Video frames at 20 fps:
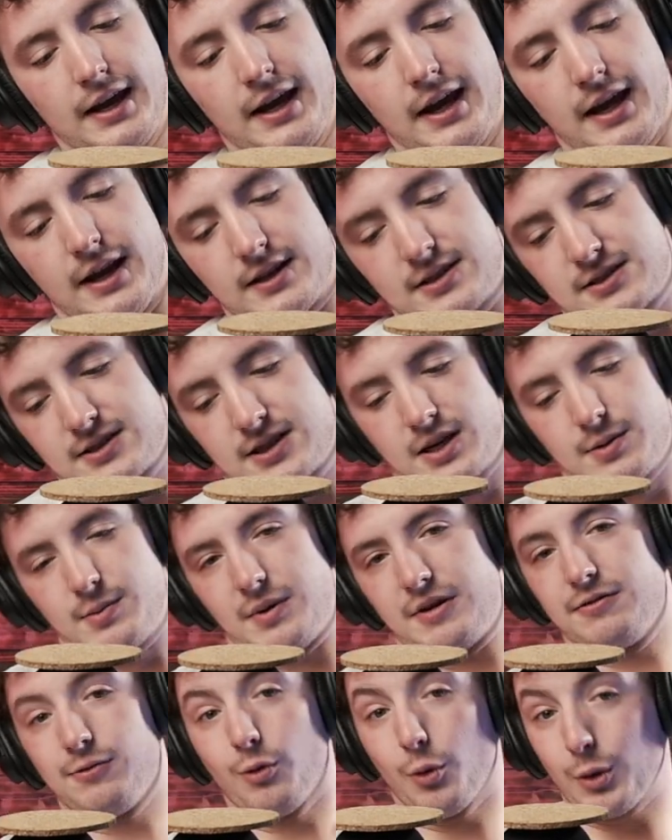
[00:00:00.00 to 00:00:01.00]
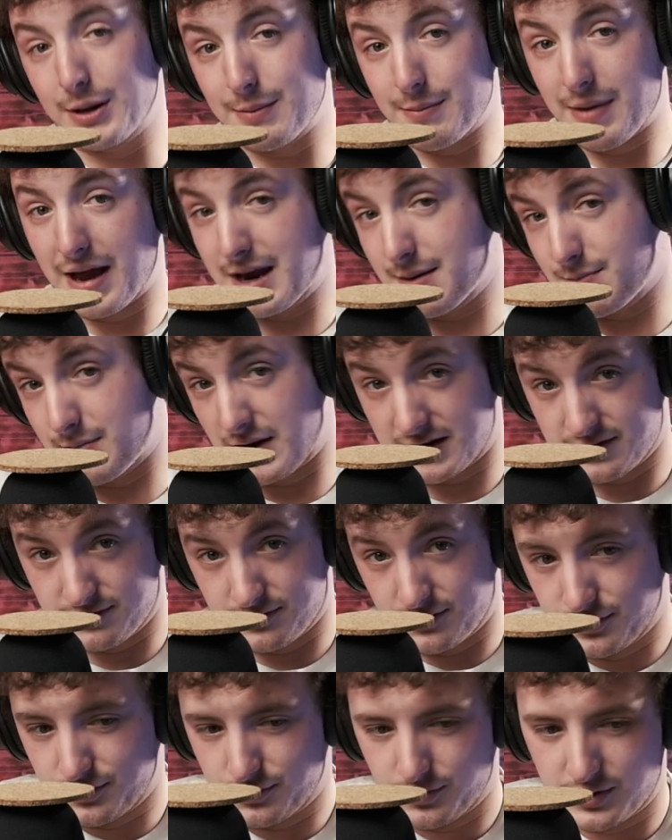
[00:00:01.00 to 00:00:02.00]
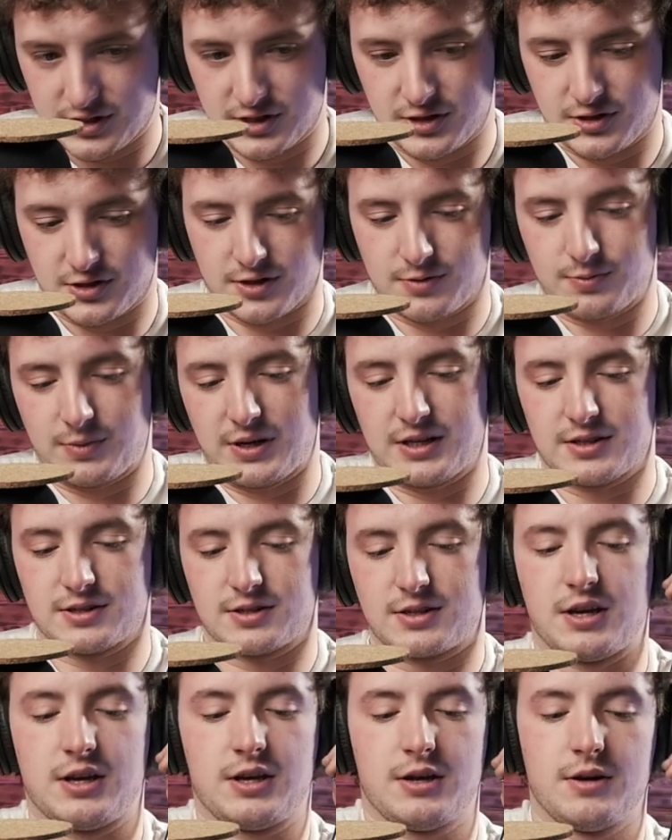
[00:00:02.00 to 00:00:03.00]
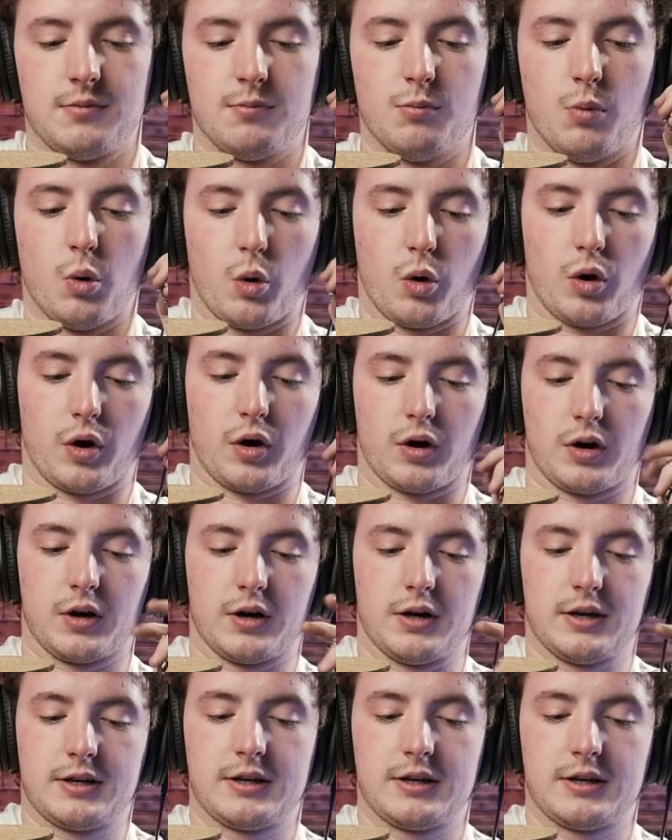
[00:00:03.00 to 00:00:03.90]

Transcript: And it's going to be 40 megapixels, which just means more